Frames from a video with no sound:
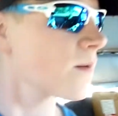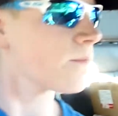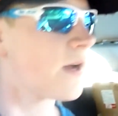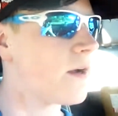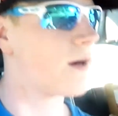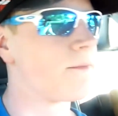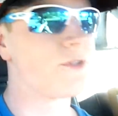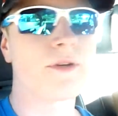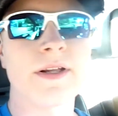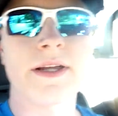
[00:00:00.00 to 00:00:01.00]
My arm is
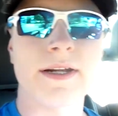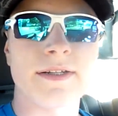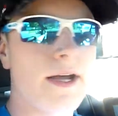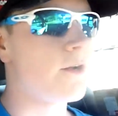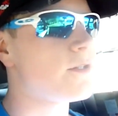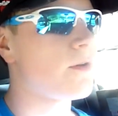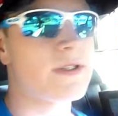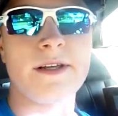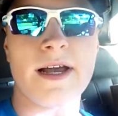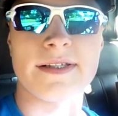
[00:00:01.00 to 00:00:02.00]
really getting tired, so I'll
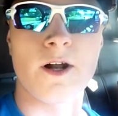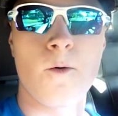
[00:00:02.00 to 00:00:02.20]
see you guys at